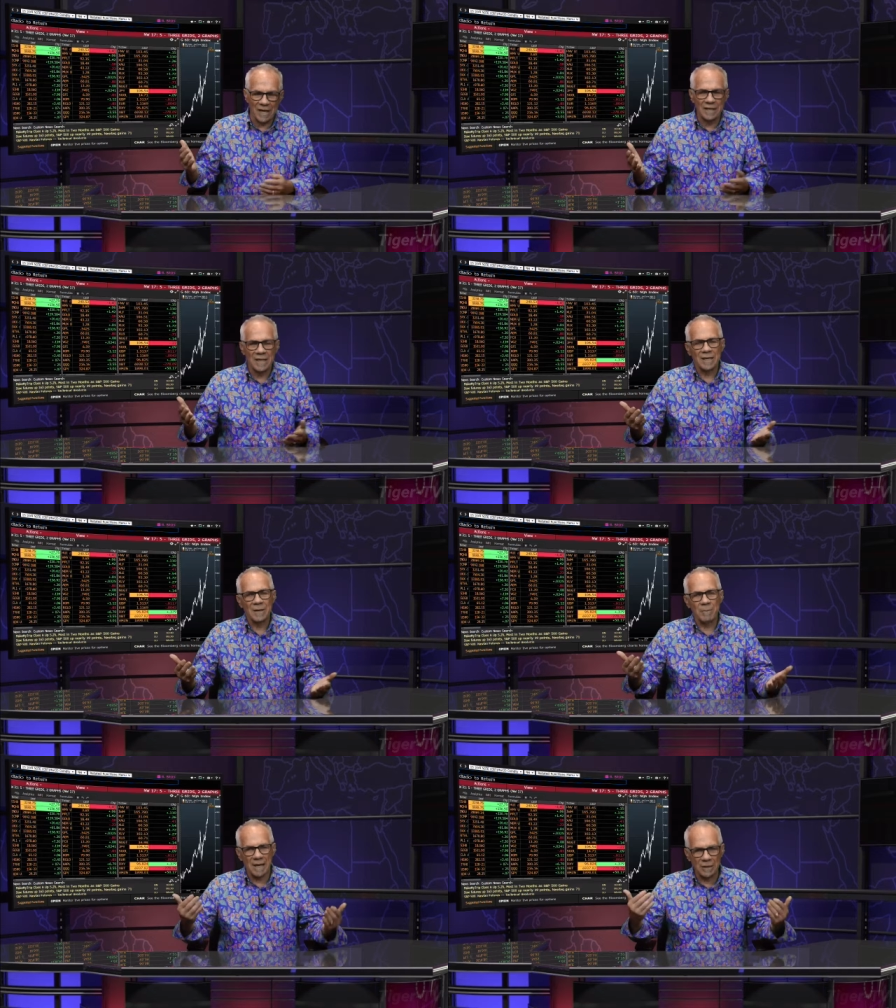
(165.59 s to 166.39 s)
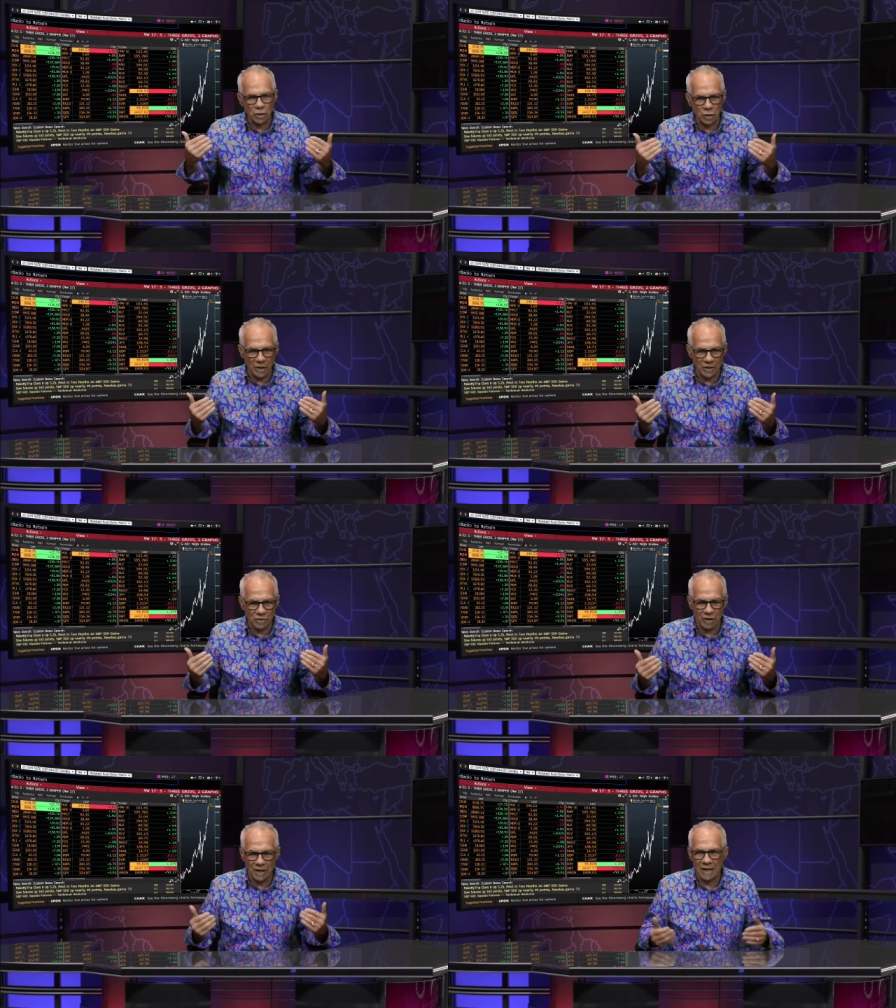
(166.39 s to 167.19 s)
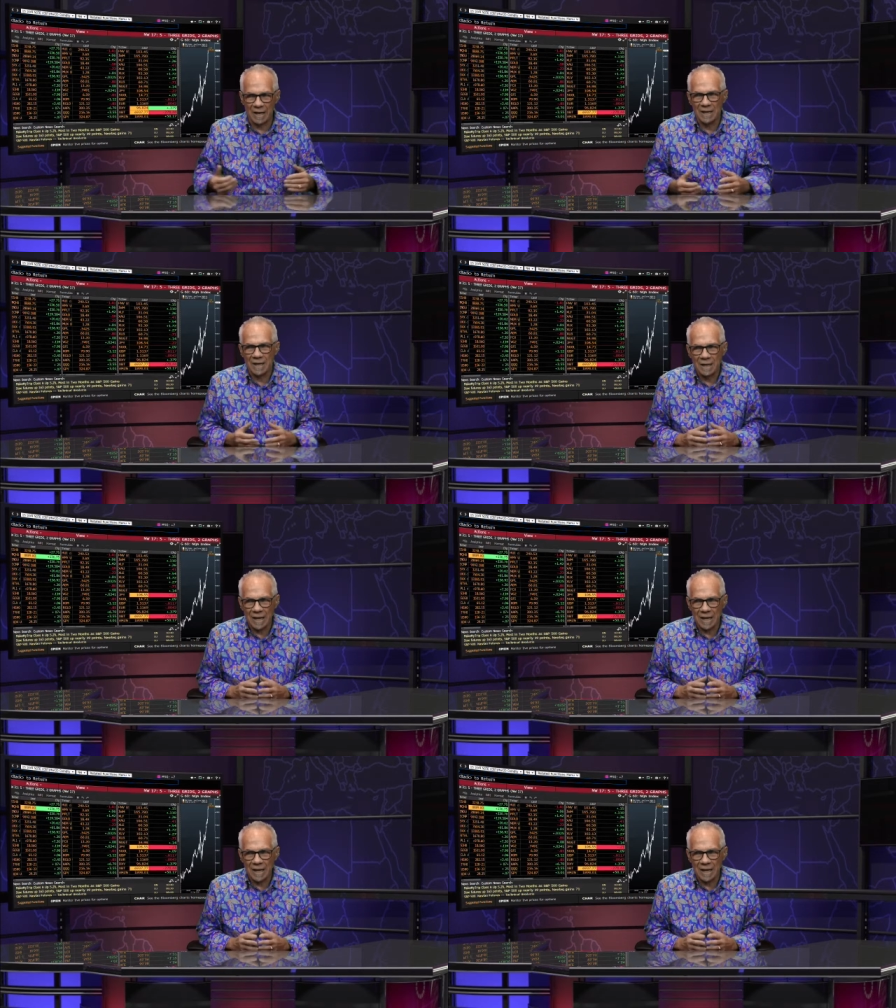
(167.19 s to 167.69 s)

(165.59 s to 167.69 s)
night. Come back and join us right here.